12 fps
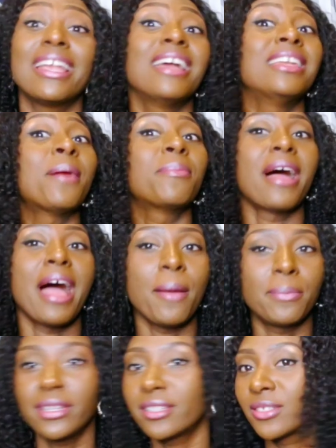and I'm the
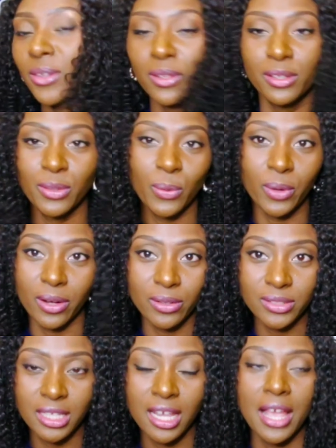happiest girl in the world.